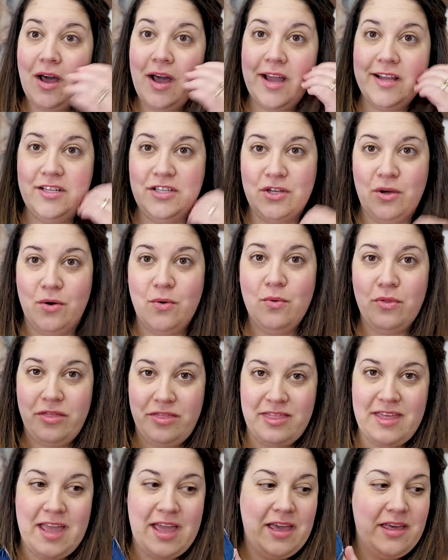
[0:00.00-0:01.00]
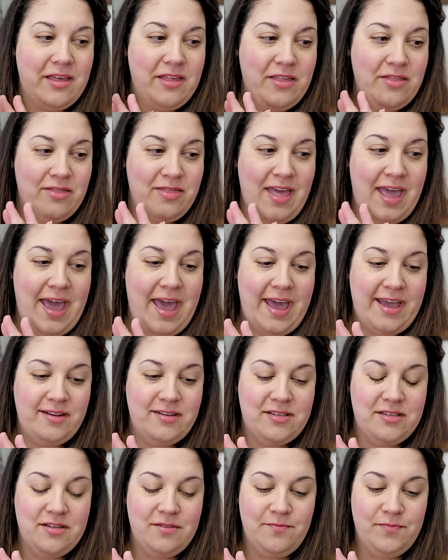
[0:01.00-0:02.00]
I don't think
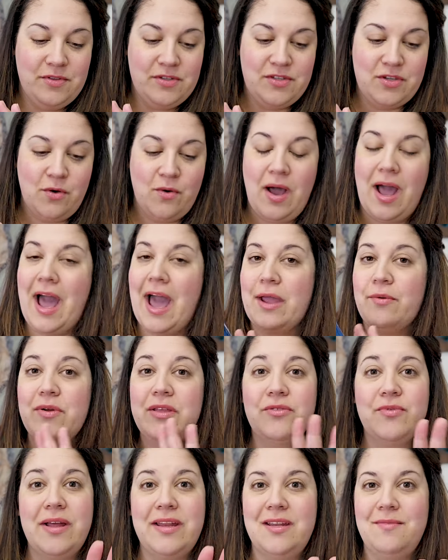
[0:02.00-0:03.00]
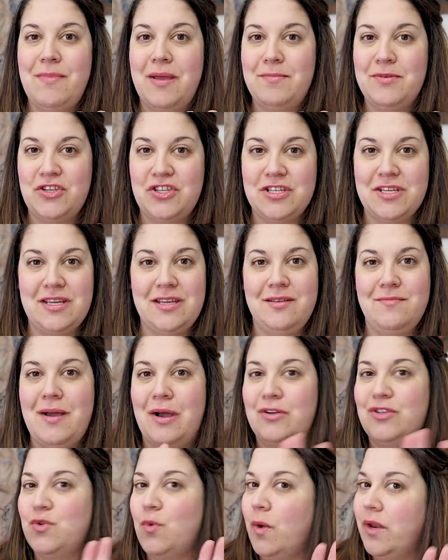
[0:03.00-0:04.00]
that. So I rethreaded my machine
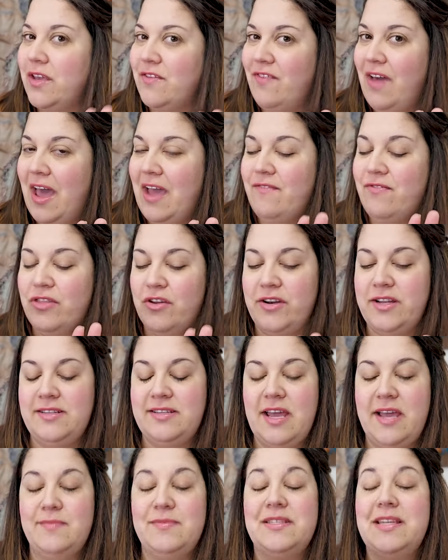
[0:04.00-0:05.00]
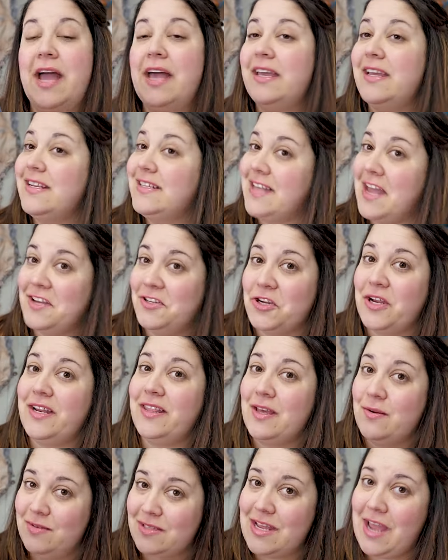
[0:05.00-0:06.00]
about 25, 30 times, not exaggerated.
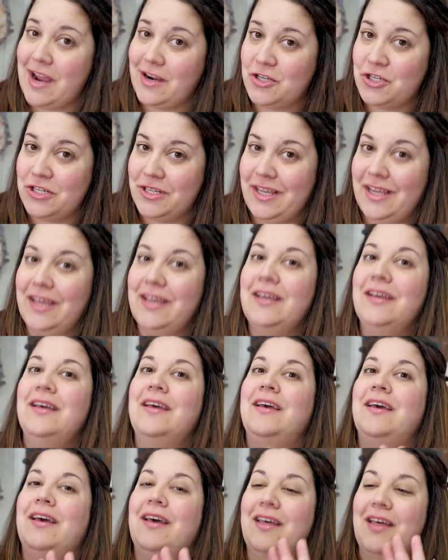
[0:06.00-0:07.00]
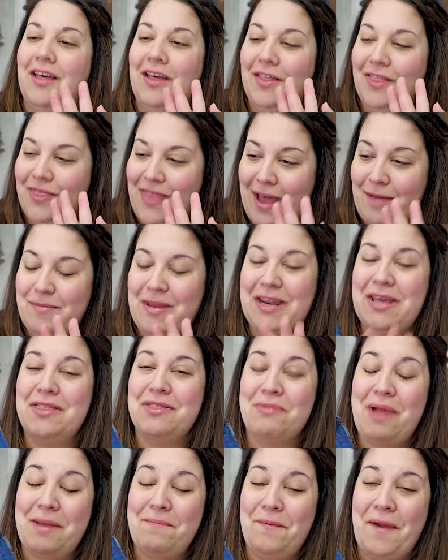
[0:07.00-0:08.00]
That was actually that many
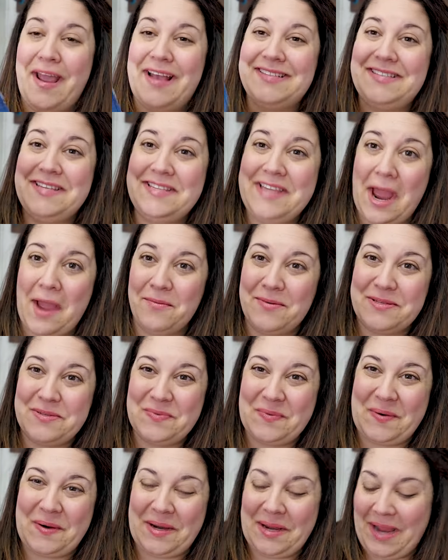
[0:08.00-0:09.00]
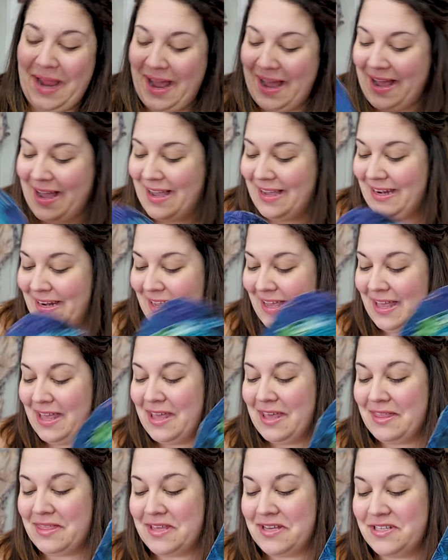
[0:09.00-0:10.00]
thread breaks as I was working on
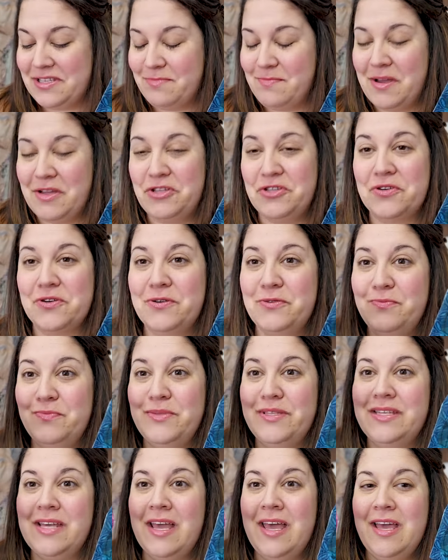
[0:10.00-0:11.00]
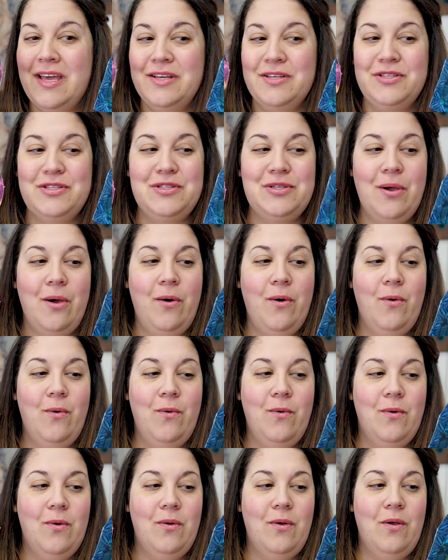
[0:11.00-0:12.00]
these mushrooms.
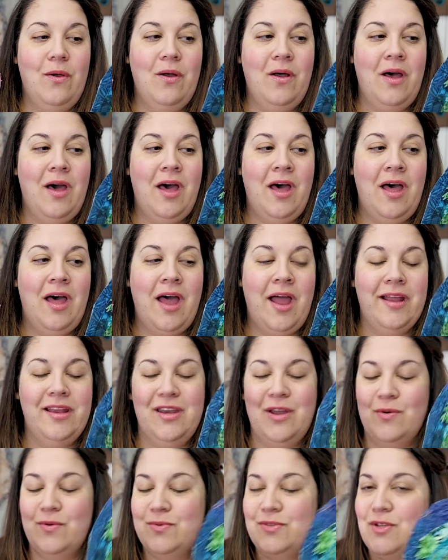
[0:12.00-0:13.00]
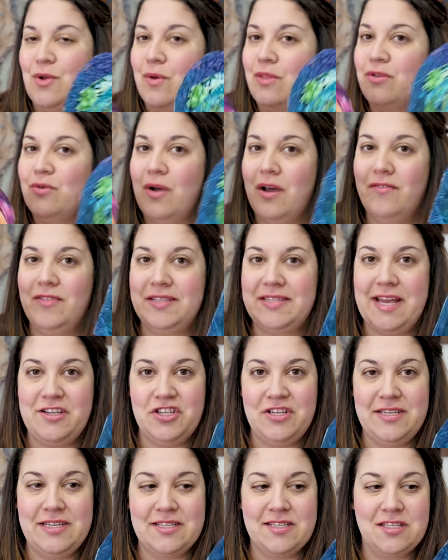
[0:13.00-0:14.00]
So I know it was going through all the
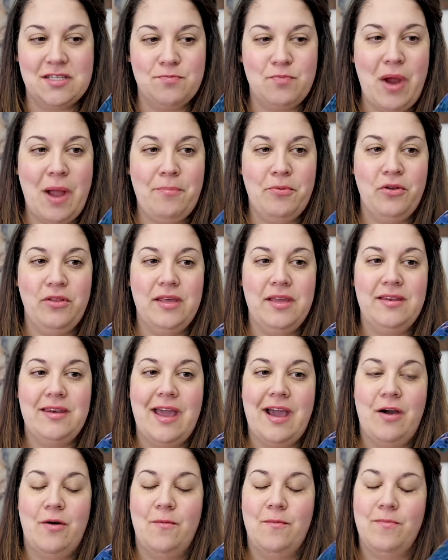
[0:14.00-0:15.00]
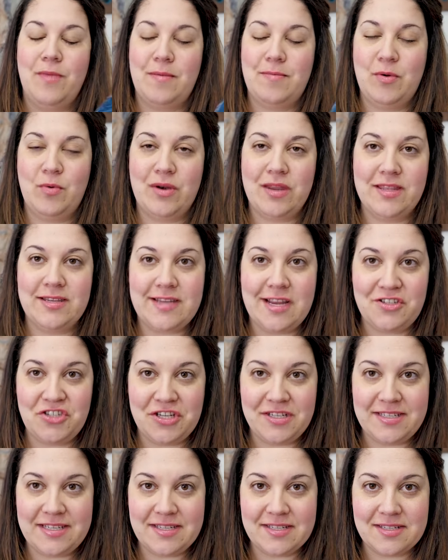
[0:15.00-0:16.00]
tension discs properly. Now, maybe one of the
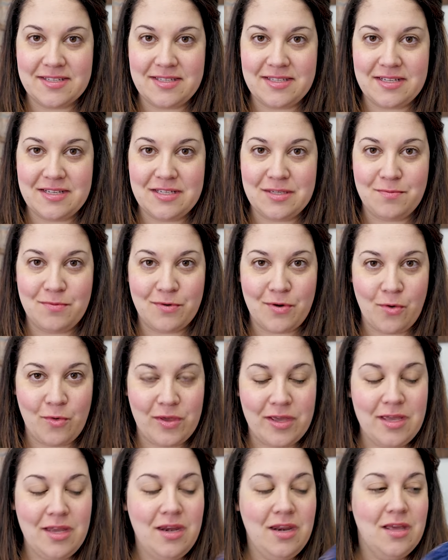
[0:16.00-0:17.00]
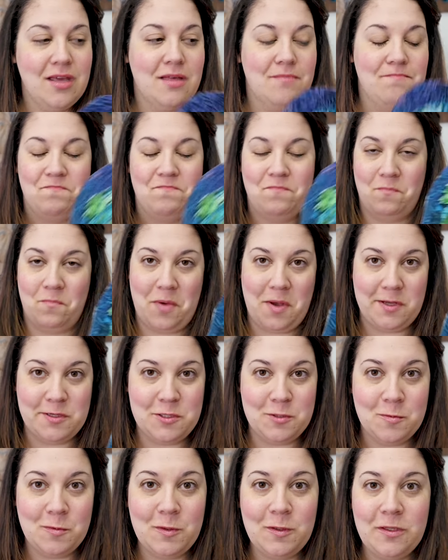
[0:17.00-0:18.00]
tension discs is broken,
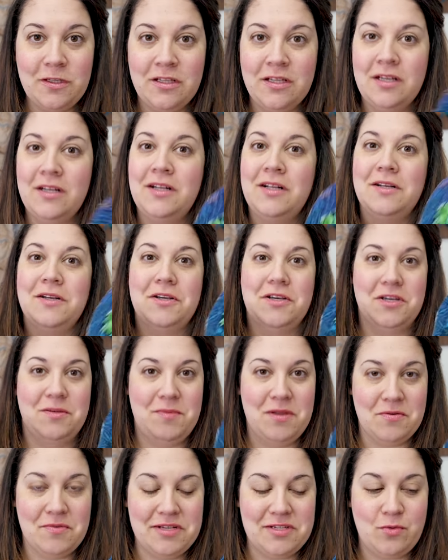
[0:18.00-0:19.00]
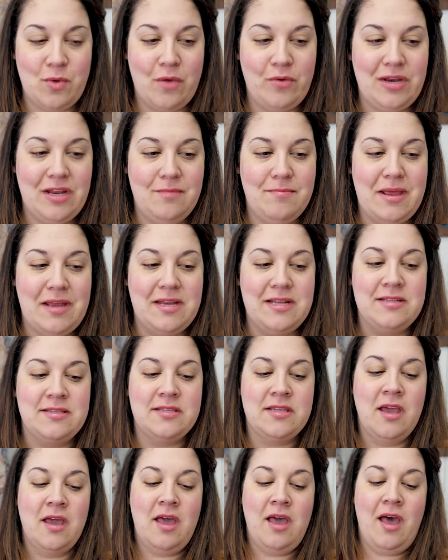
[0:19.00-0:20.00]
possible. Could be a reason why we need
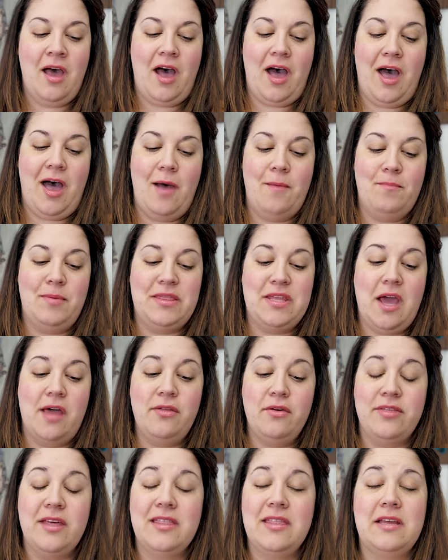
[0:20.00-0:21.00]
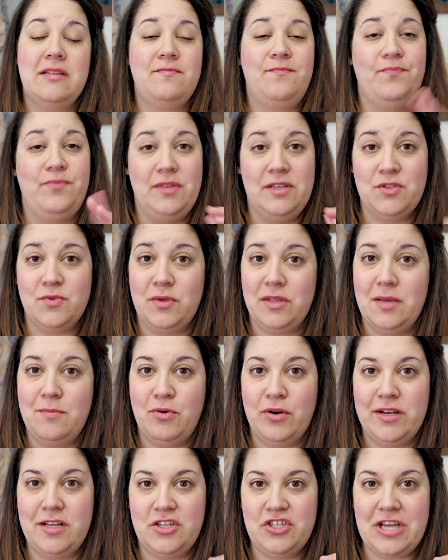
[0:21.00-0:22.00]
maintenance. Um, but the other thing that is really
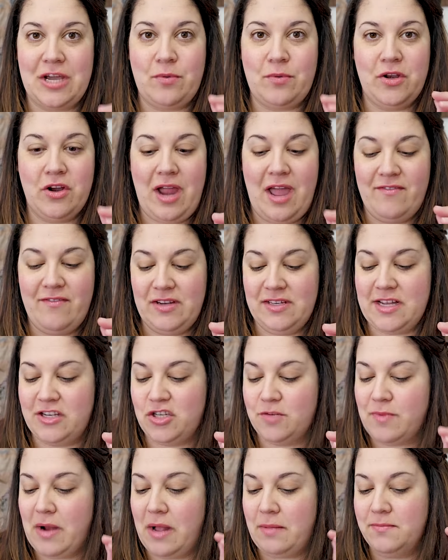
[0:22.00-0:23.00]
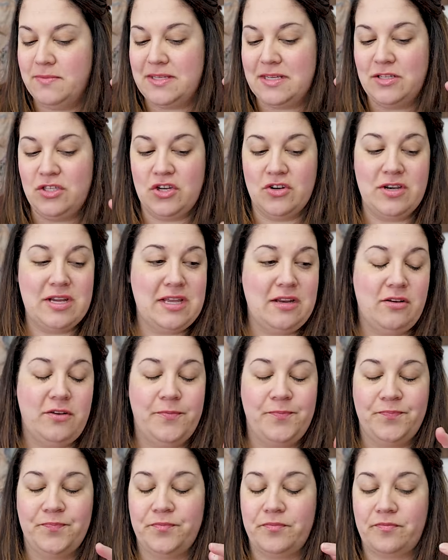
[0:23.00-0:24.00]
important to check when you're having tension problems is your
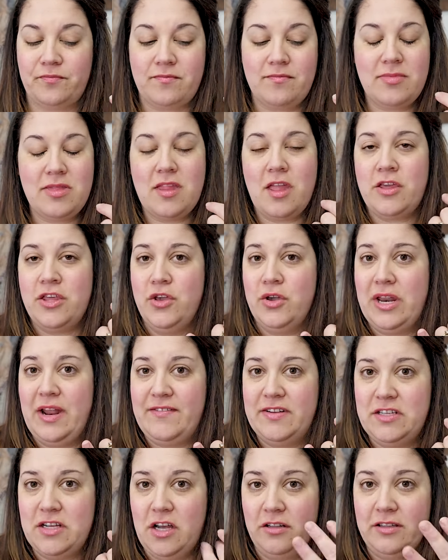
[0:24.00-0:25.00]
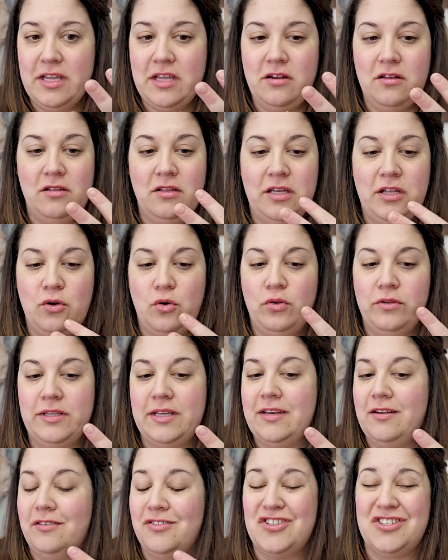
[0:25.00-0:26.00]
needle you could have a dull needle, an old
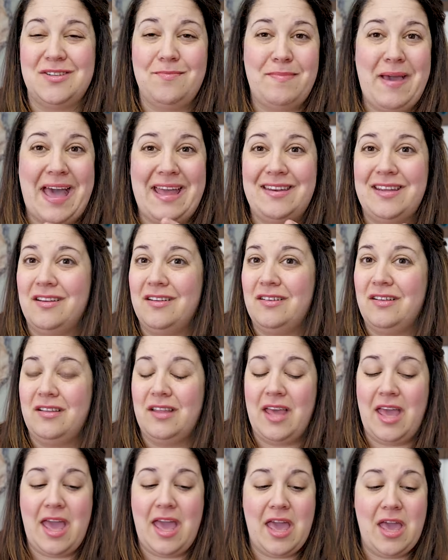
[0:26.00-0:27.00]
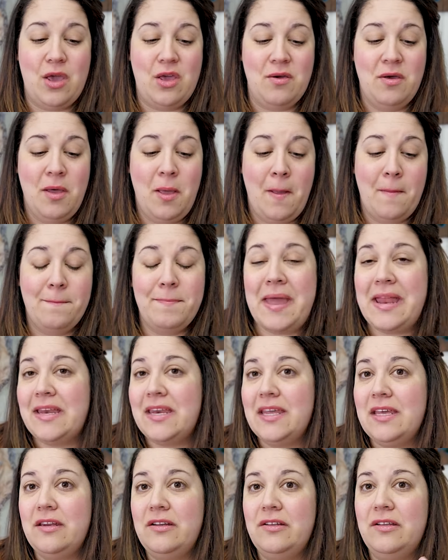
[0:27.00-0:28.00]
needle, just a bad needle, a bent
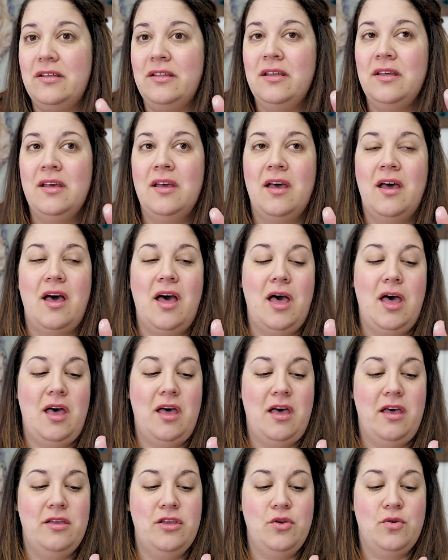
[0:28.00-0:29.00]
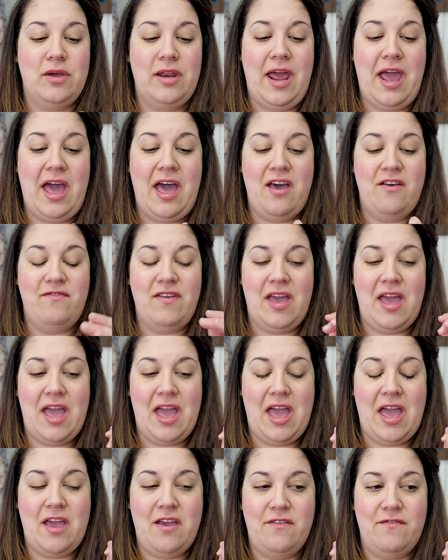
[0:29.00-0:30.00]
needle. Uh, you could have
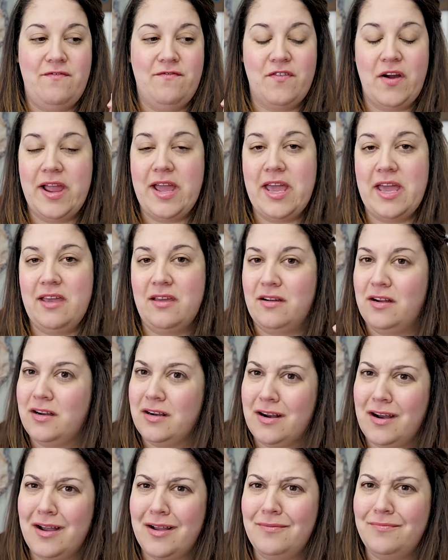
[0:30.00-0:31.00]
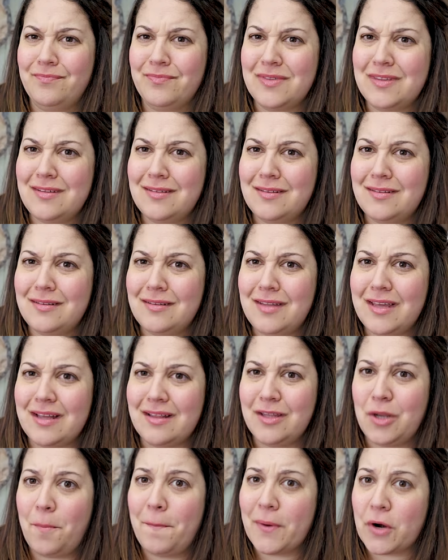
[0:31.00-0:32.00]
a fray or um, like a
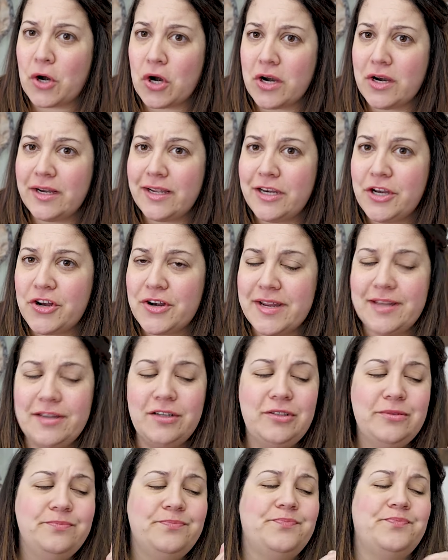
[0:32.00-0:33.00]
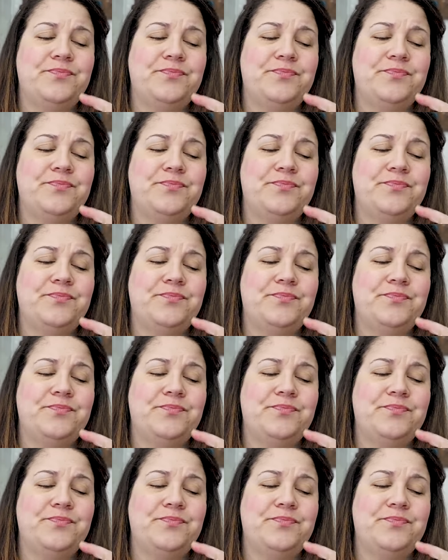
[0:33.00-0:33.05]
little burr in your needle.